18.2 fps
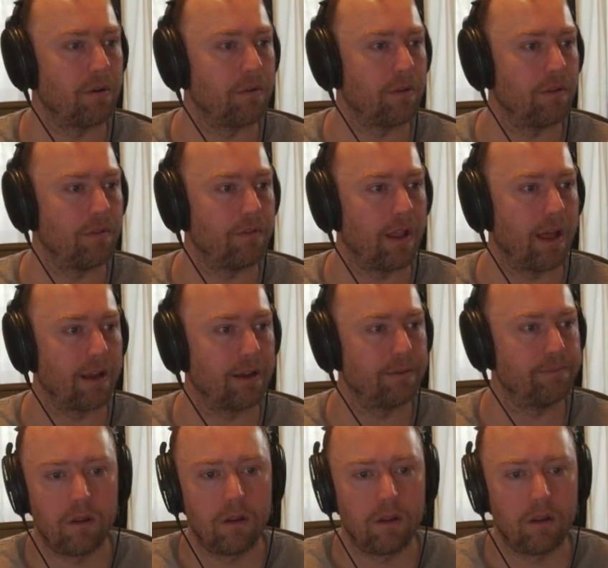with the flag.
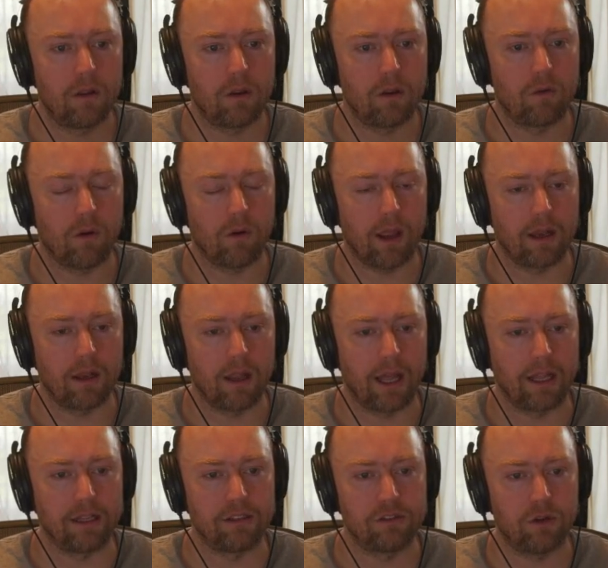Great.
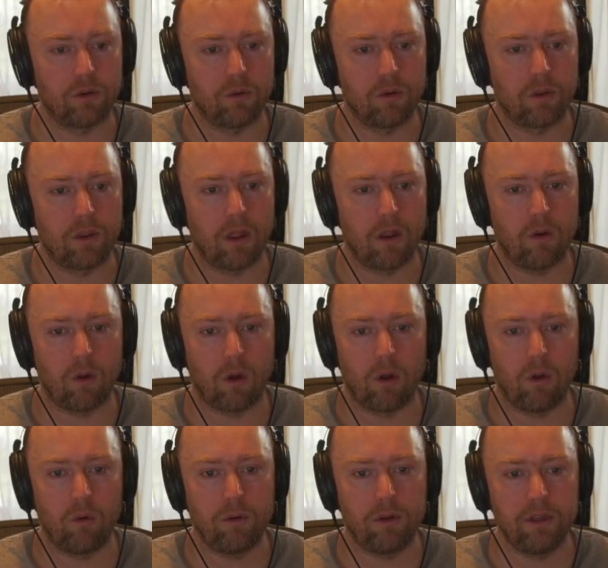And so then
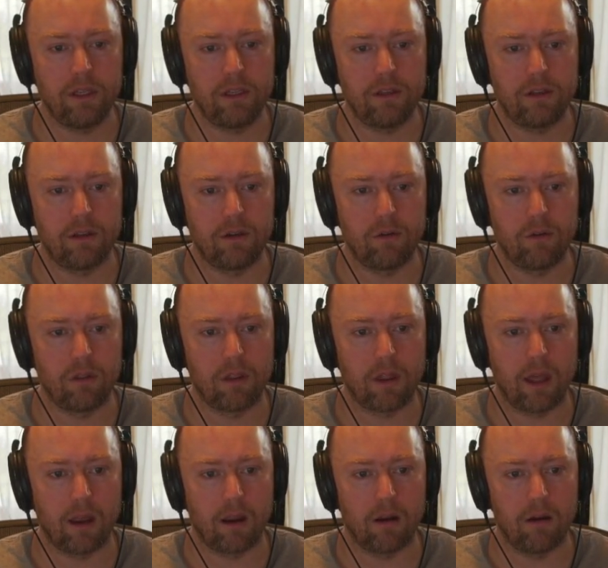all we'll need to do
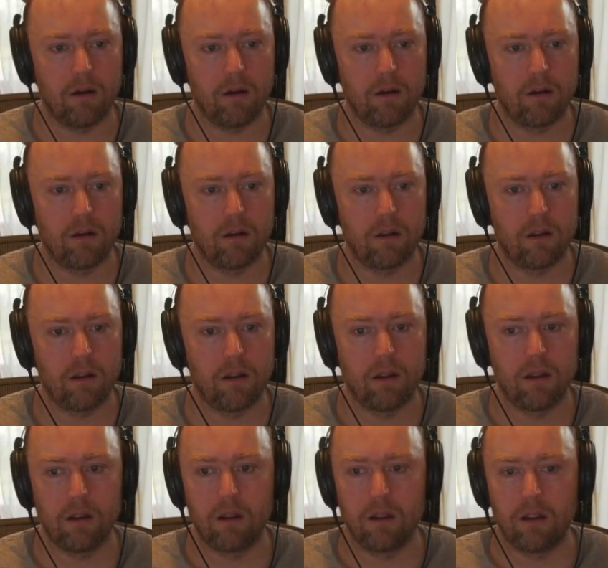there
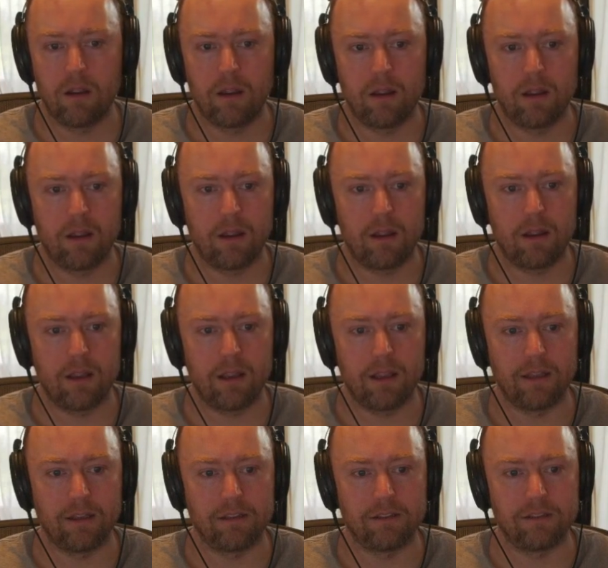
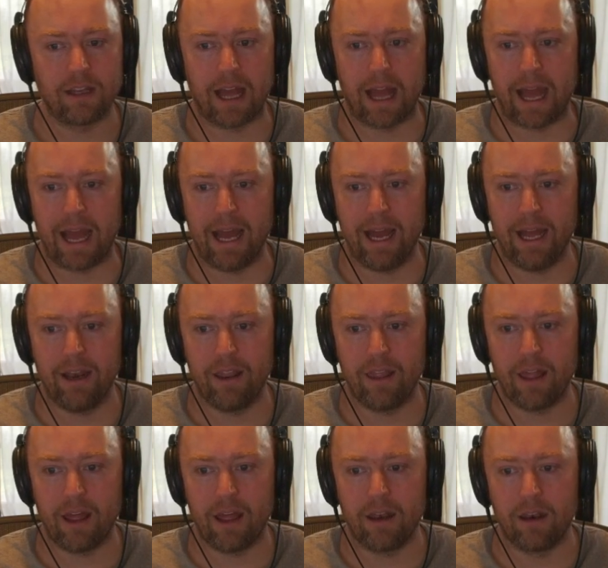is add
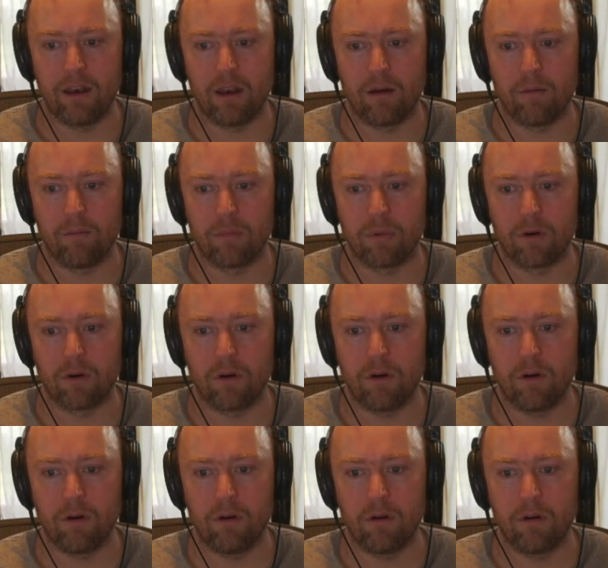that
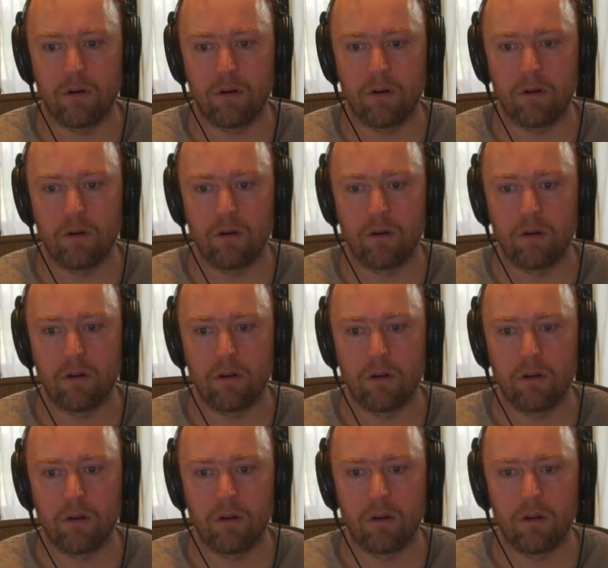number.
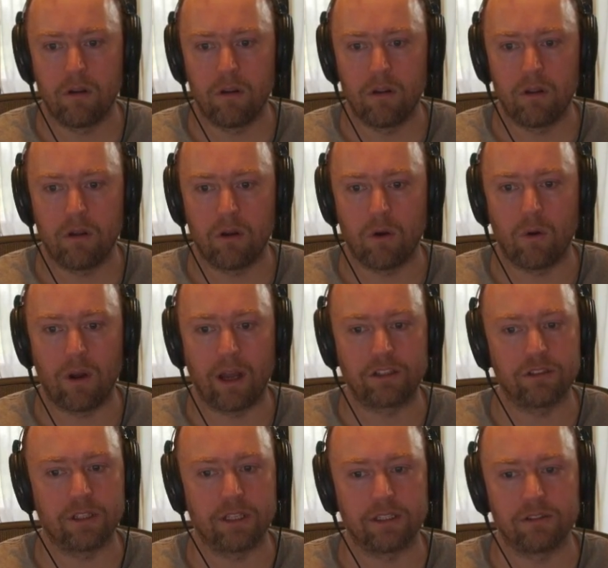Oh,
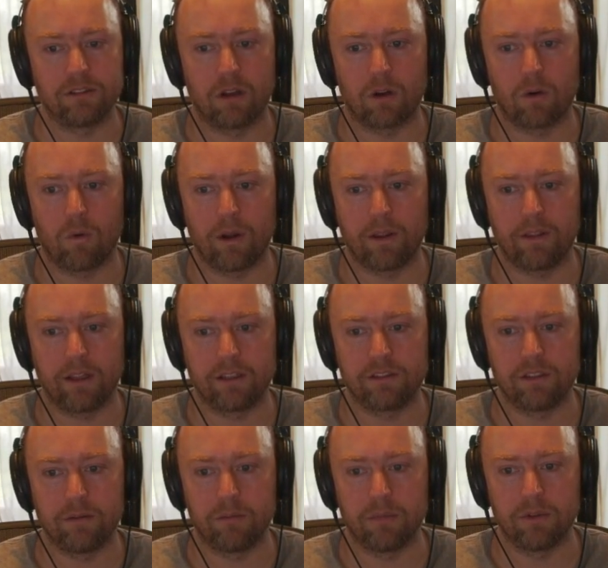actually, it's not quite that
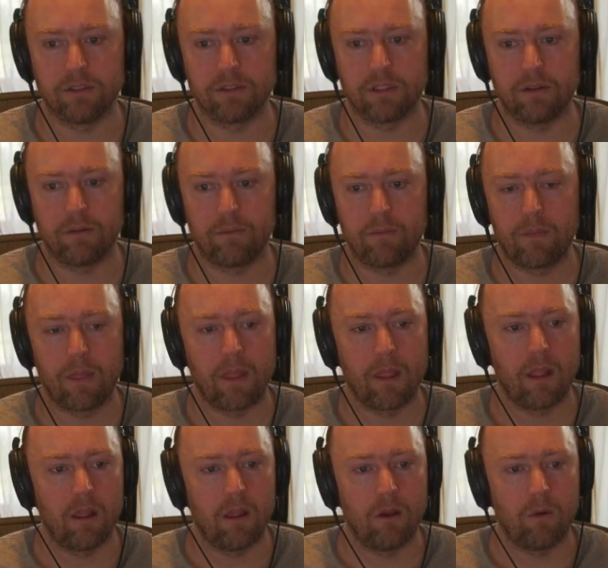simple, is it?
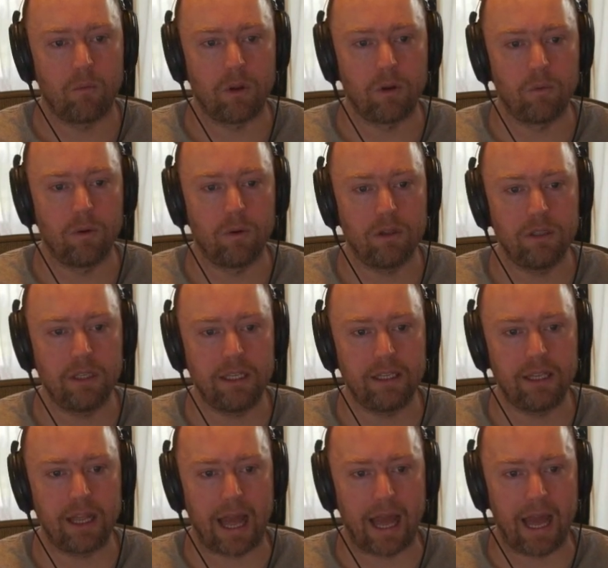We will
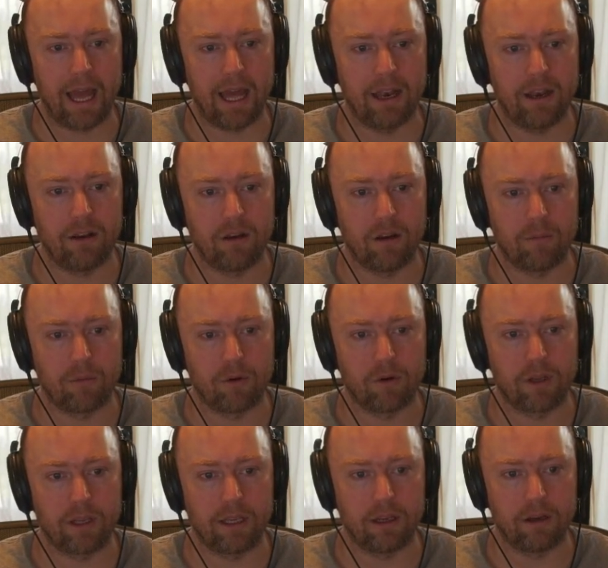need to add a
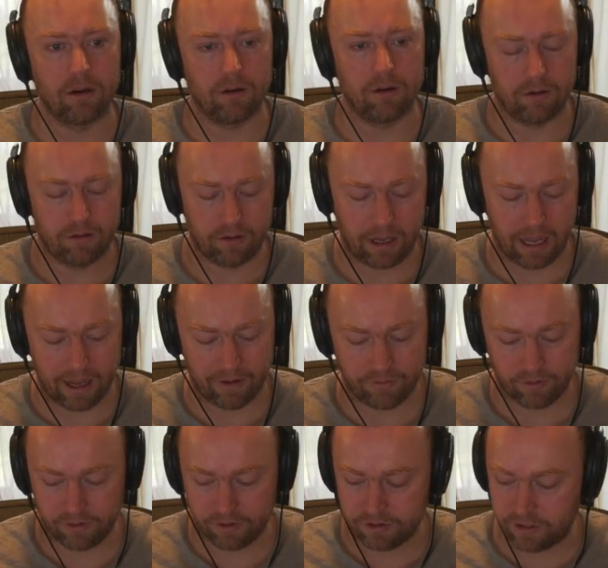number here
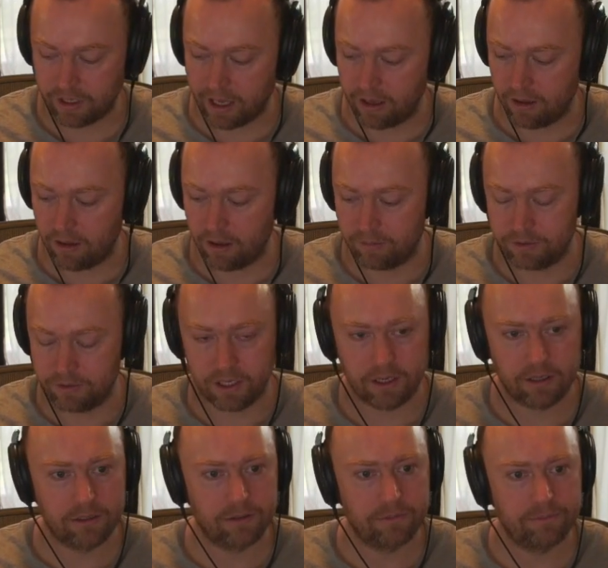after the scale
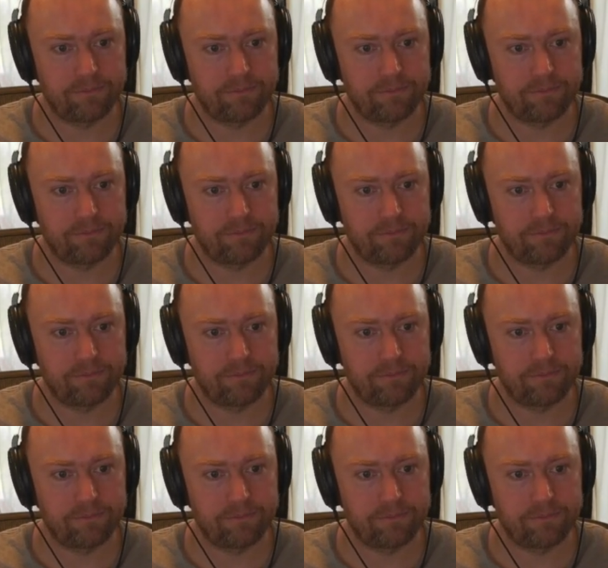object.